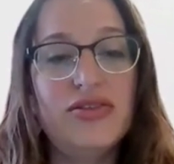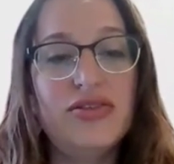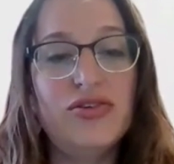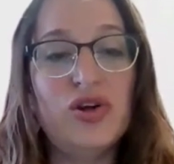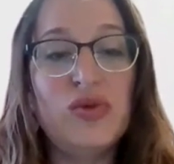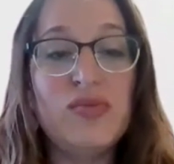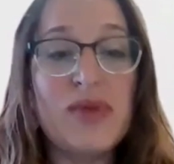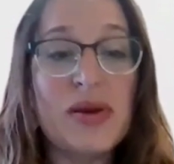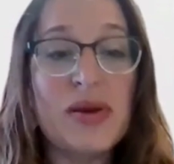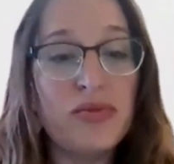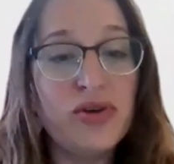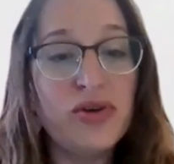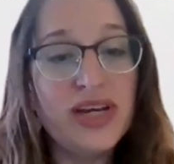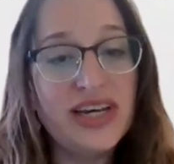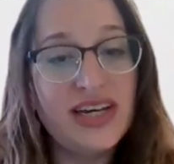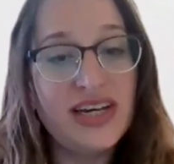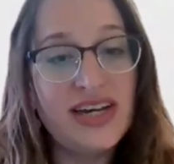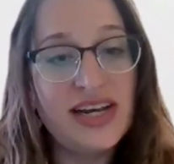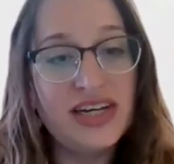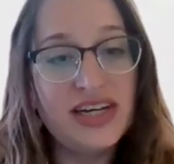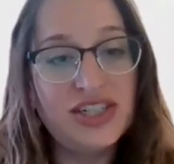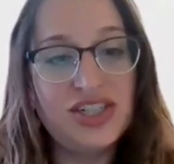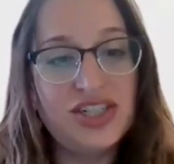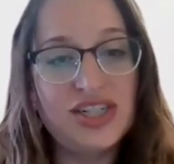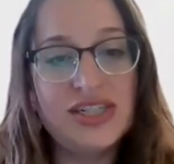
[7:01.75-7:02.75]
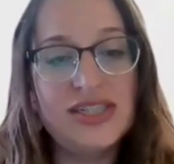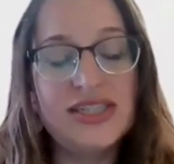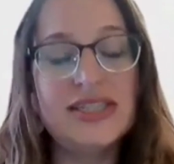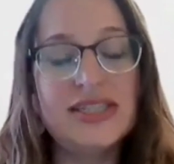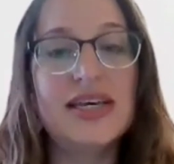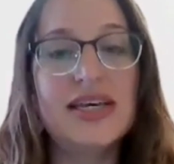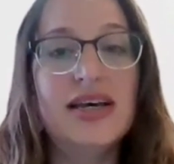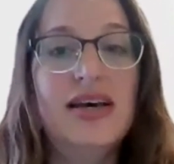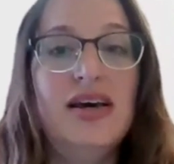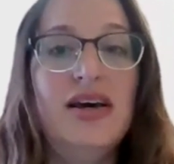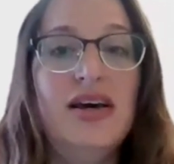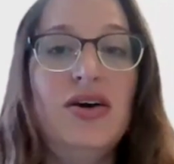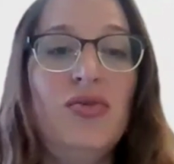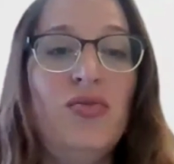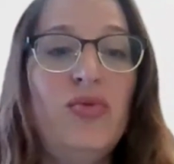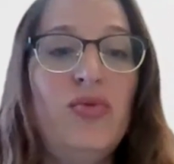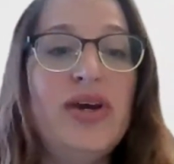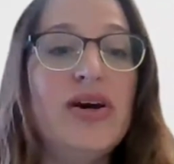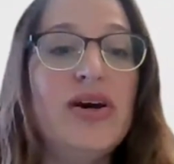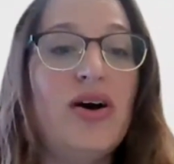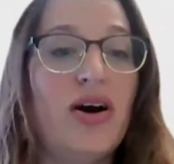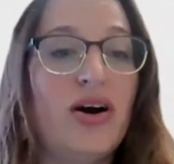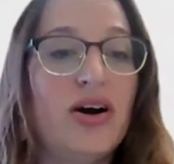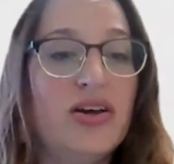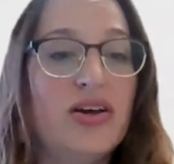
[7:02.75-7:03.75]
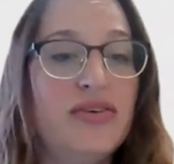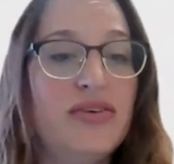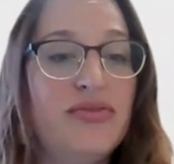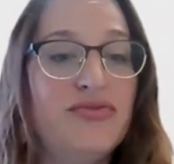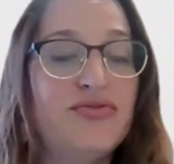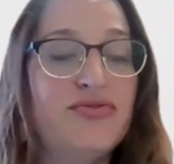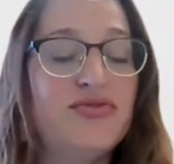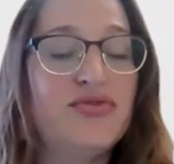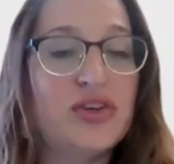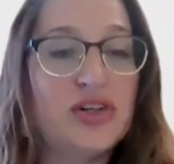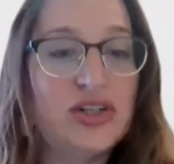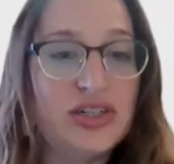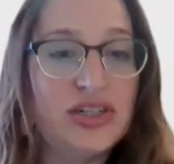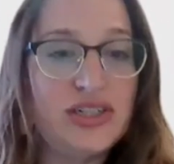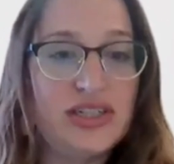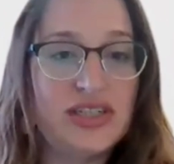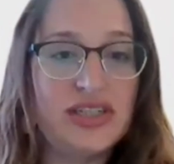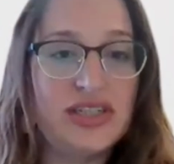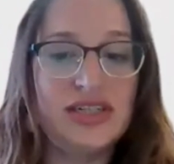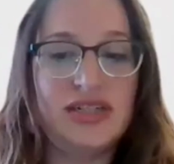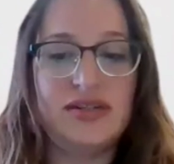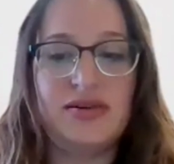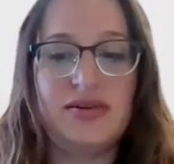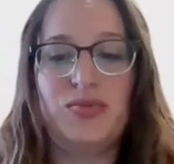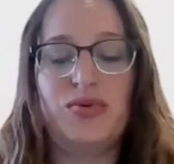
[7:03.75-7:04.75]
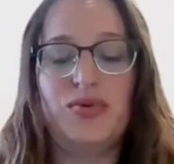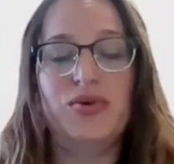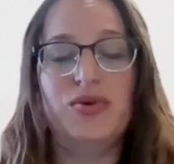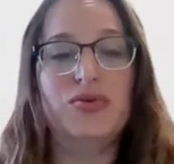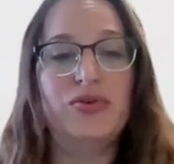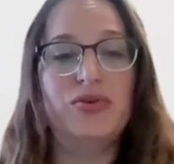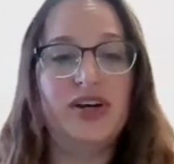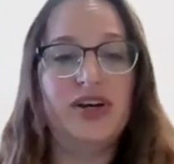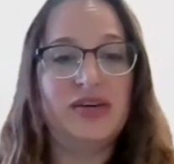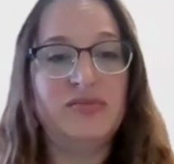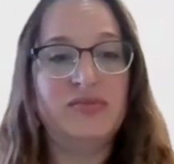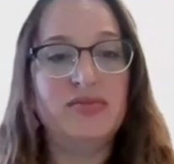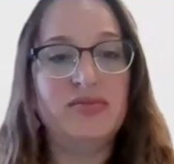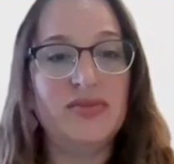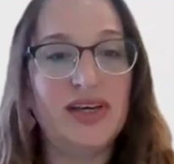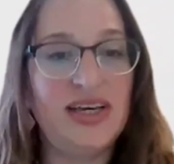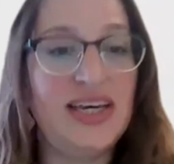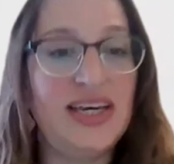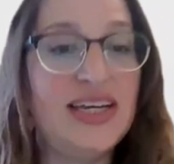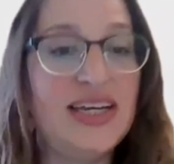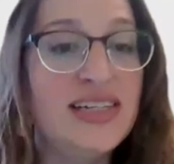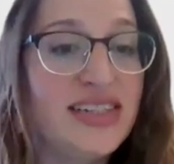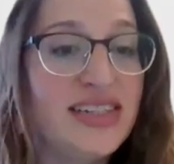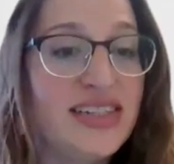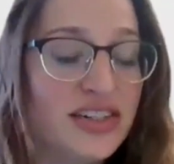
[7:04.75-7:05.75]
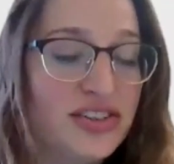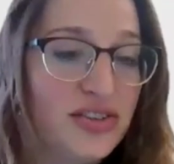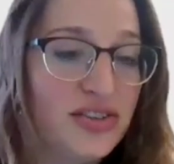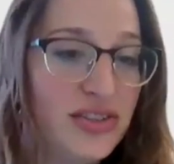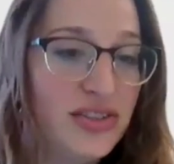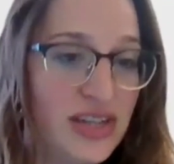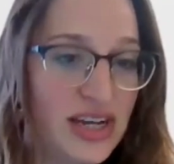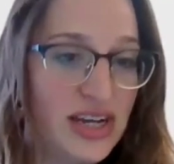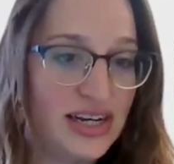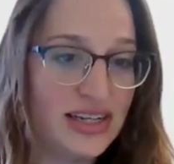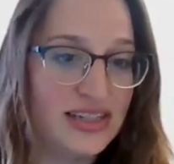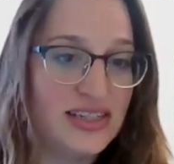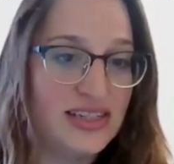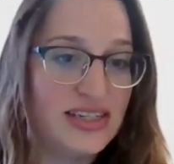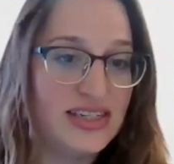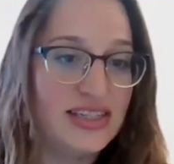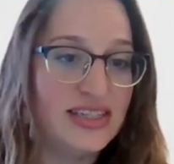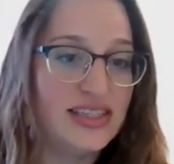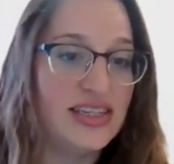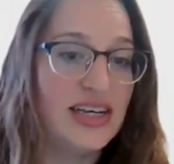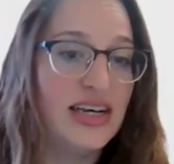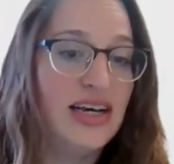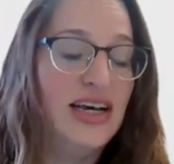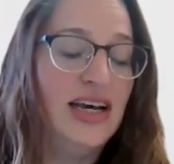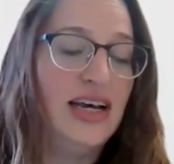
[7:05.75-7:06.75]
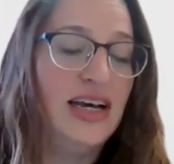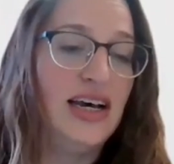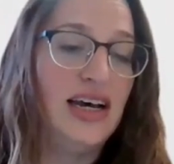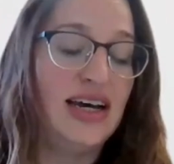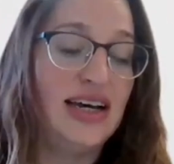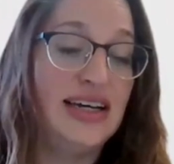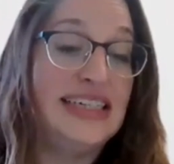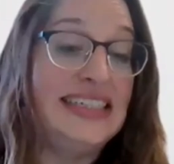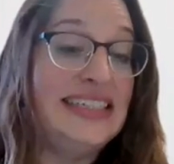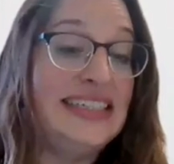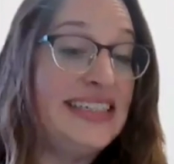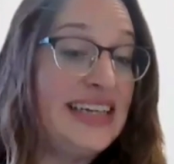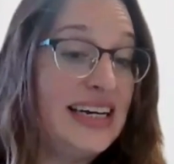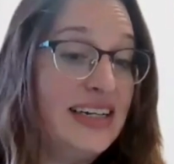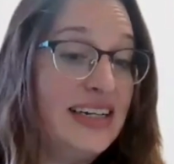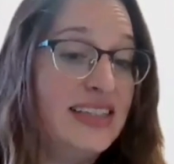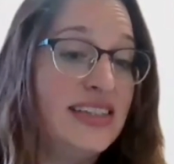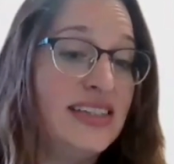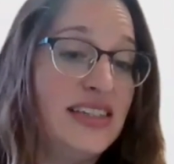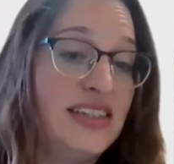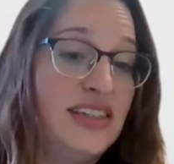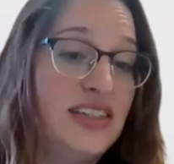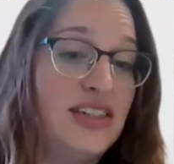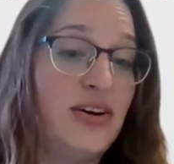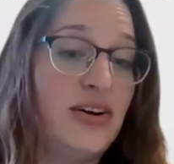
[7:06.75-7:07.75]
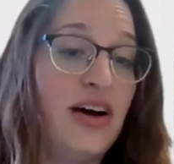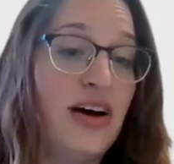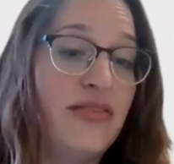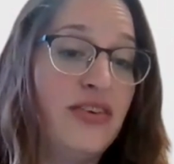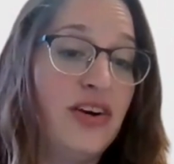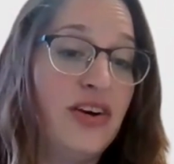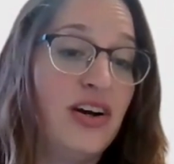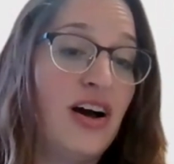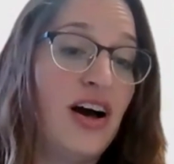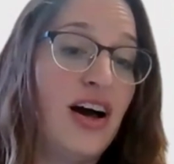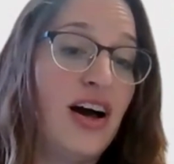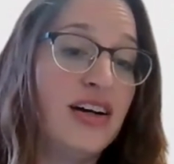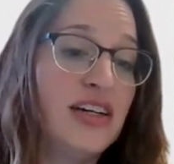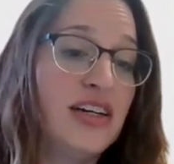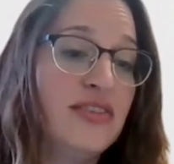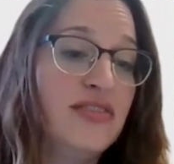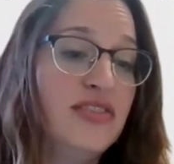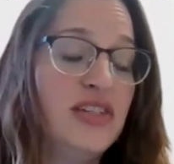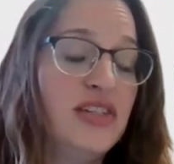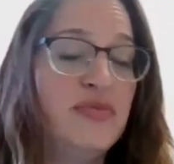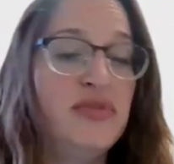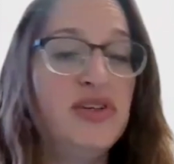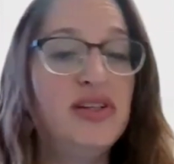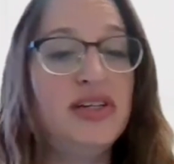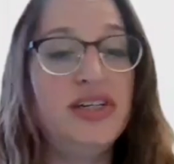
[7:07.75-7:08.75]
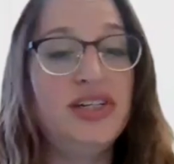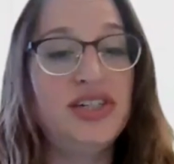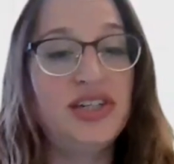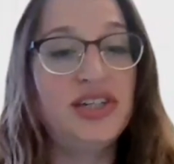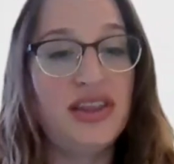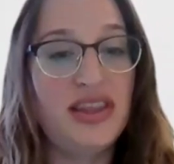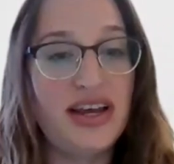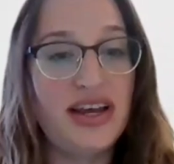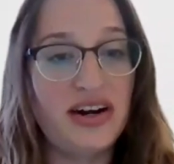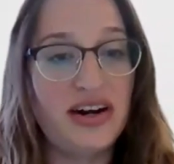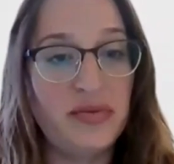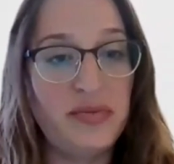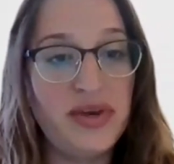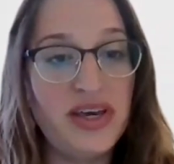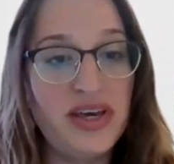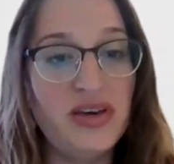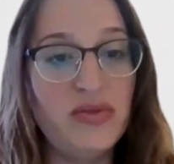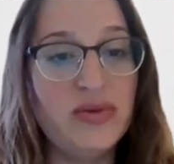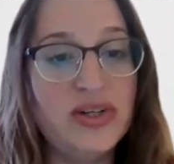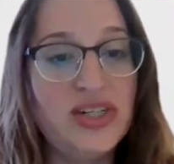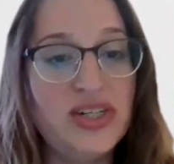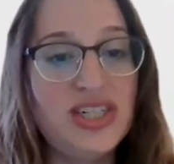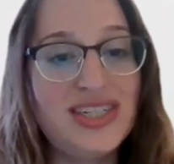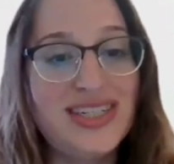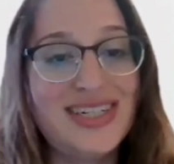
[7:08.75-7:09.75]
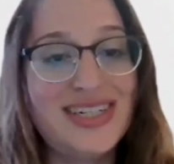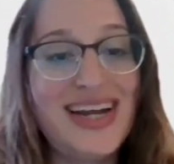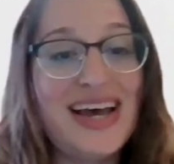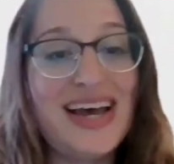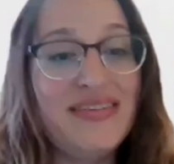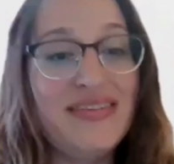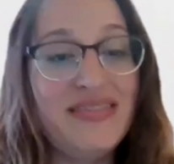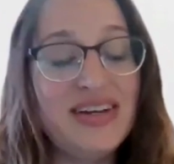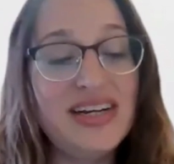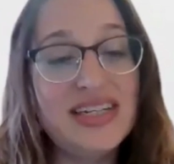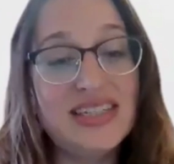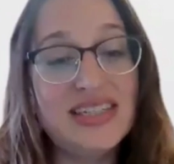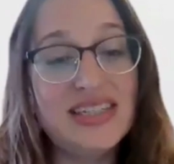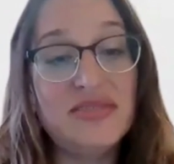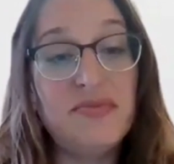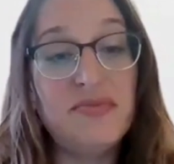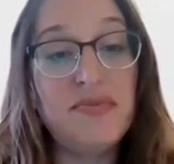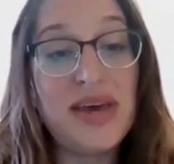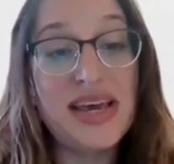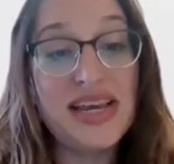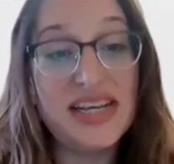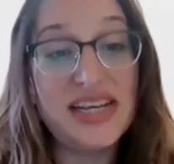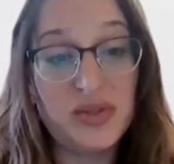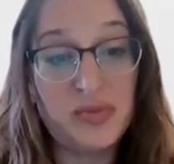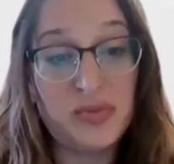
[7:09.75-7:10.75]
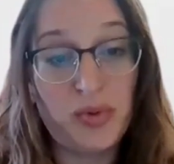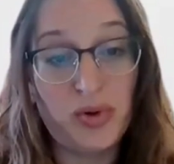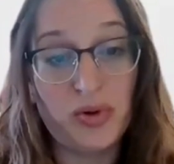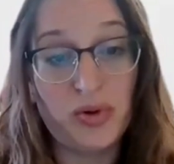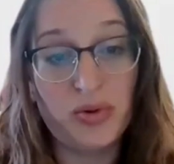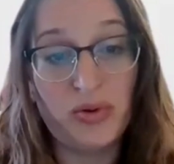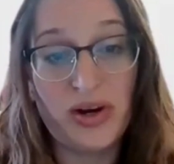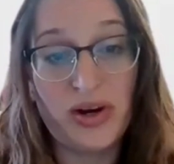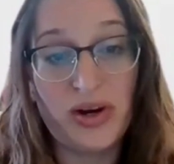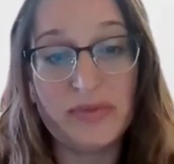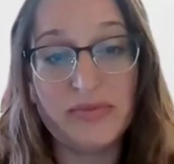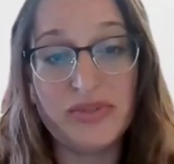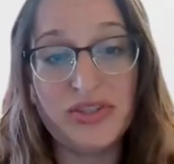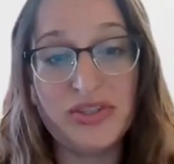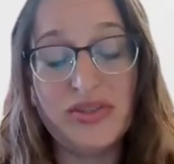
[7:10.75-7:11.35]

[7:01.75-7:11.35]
through Memory Connections. We are the first program in Central Texas, to offer cognitive stimulation therapy, which is an evidence-based program.